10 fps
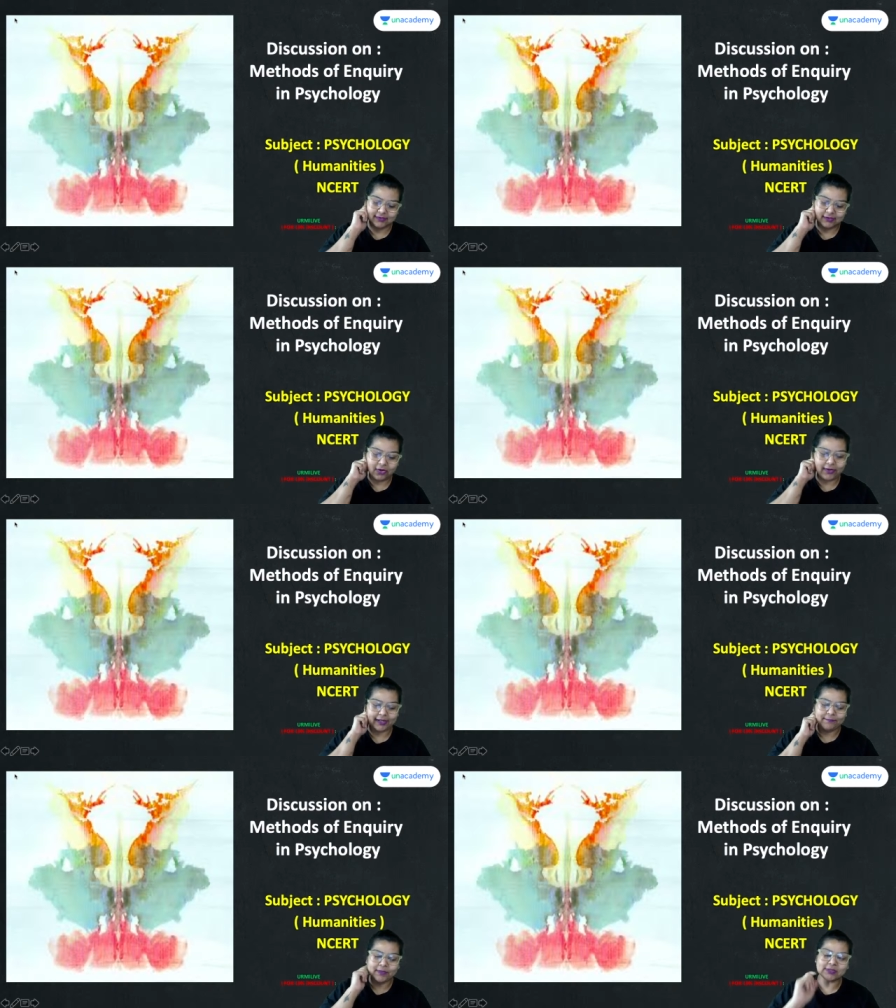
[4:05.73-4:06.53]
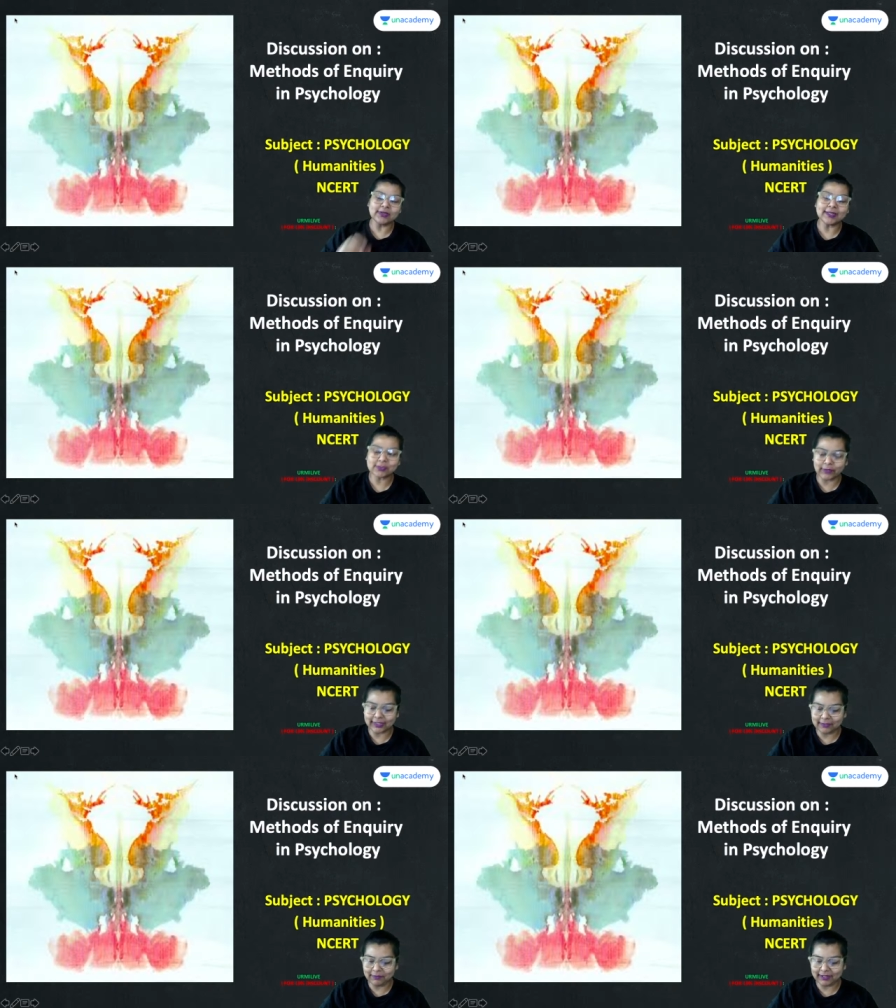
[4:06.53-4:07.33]
All right. So let's
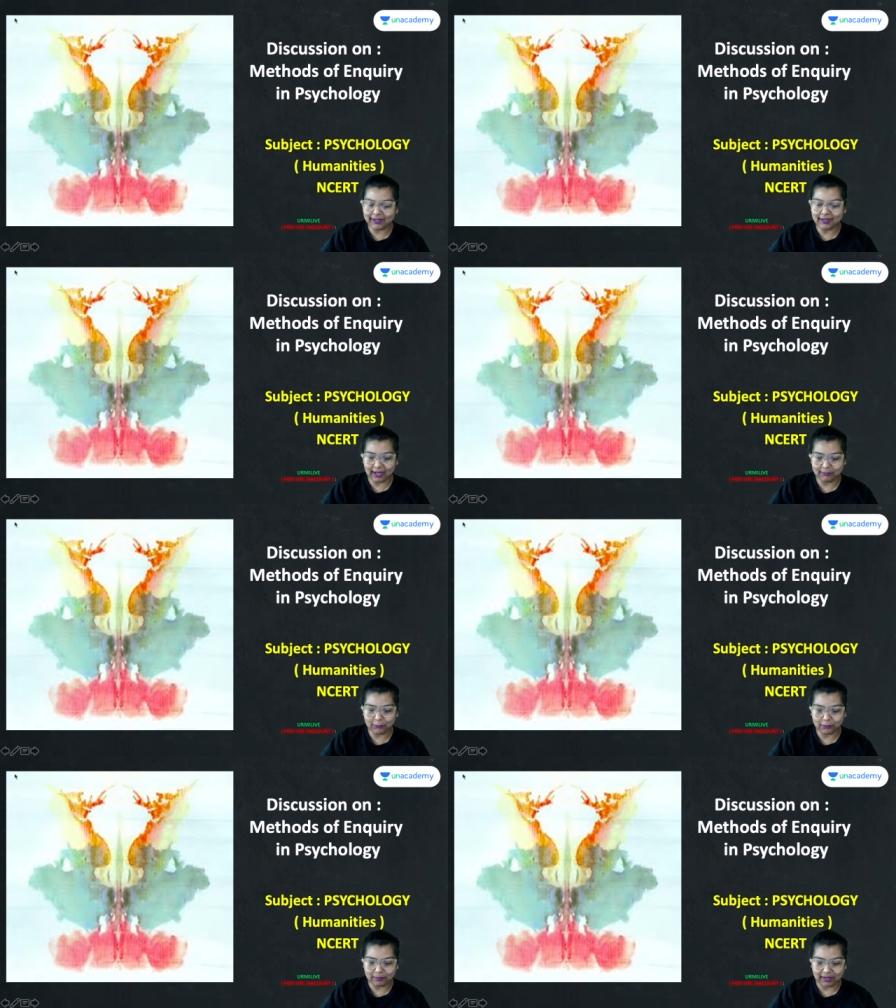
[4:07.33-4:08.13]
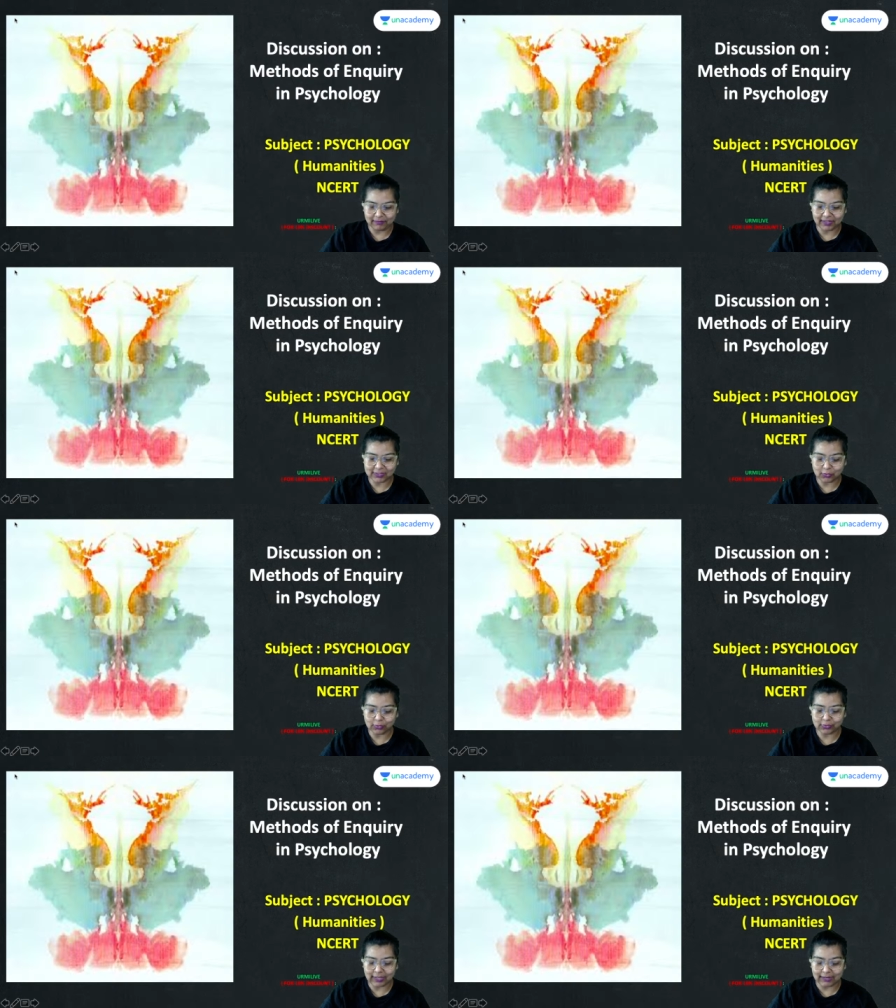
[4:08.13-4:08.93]
quickly begin. I'm good, ma'am. That's
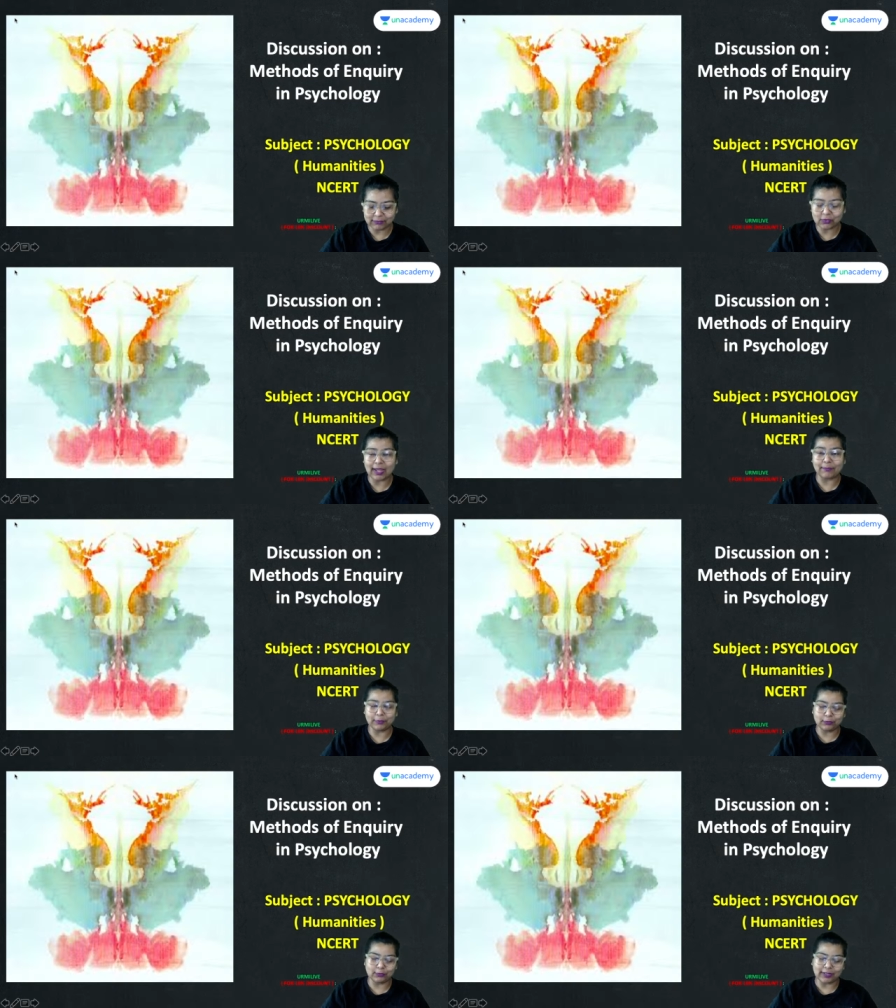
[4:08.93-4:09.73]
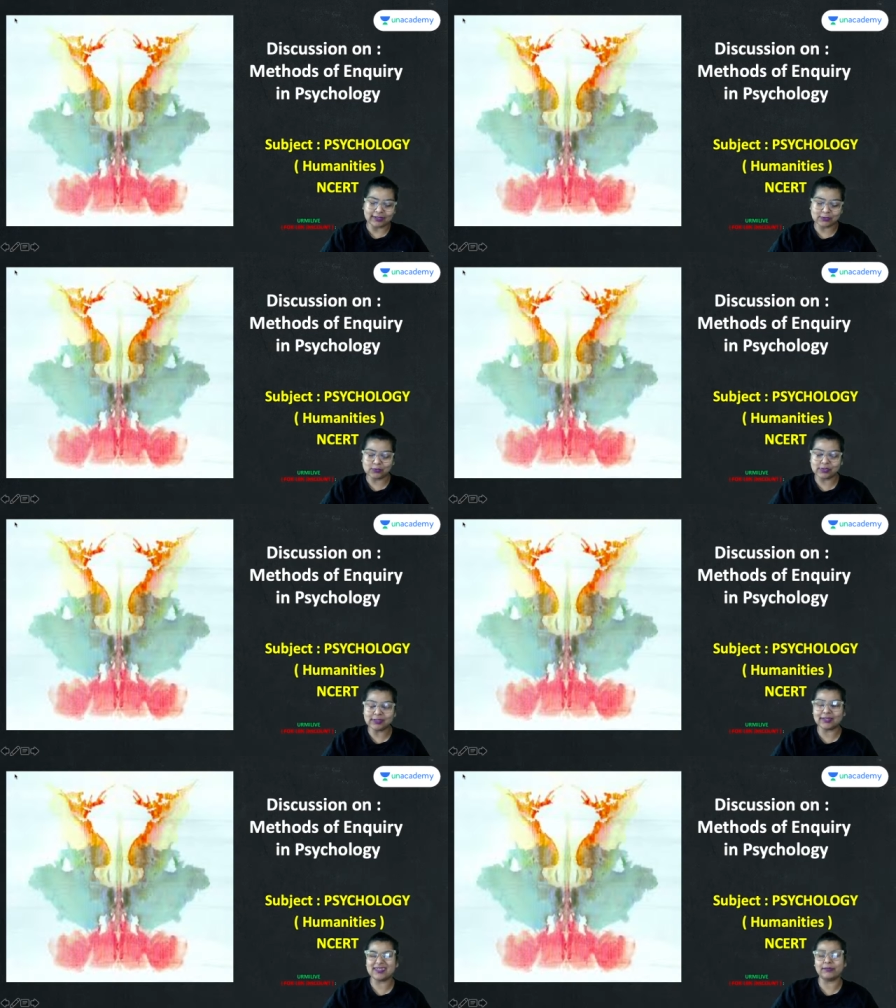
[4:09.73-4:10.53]
good. I'm so happy to know that, Sujal.
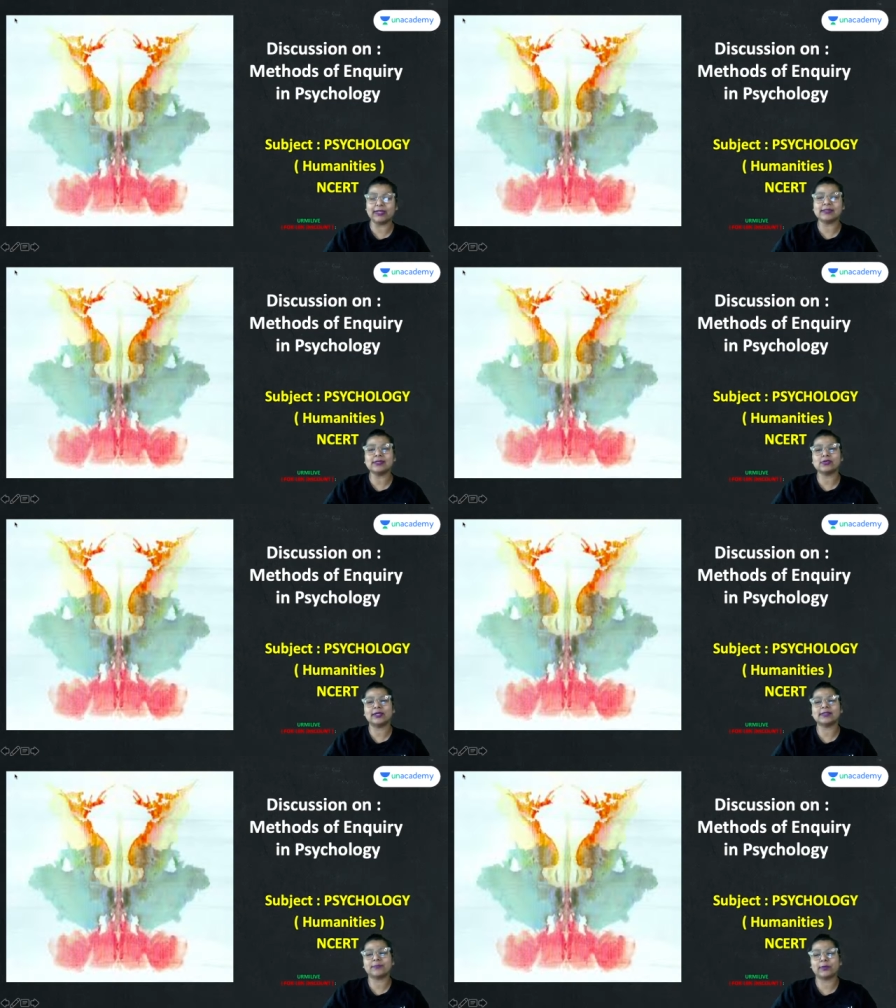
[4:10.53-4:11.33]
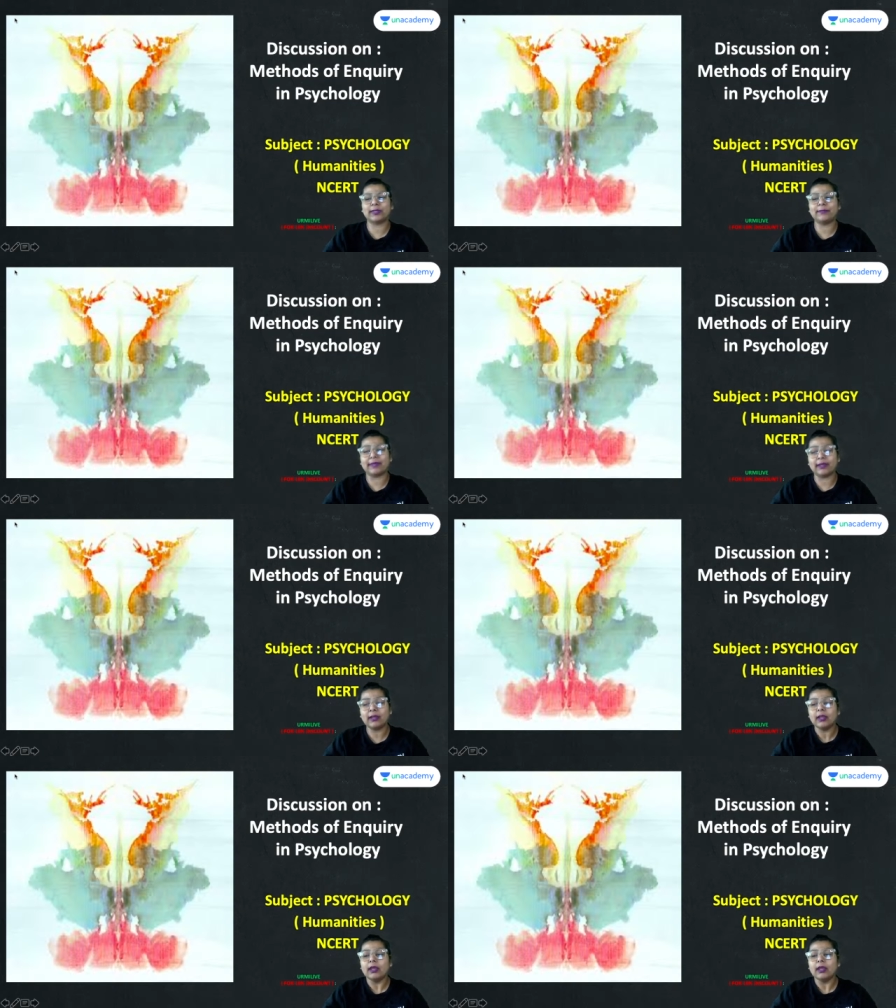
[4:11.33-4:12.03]
That's amazing. So let's quickly begin.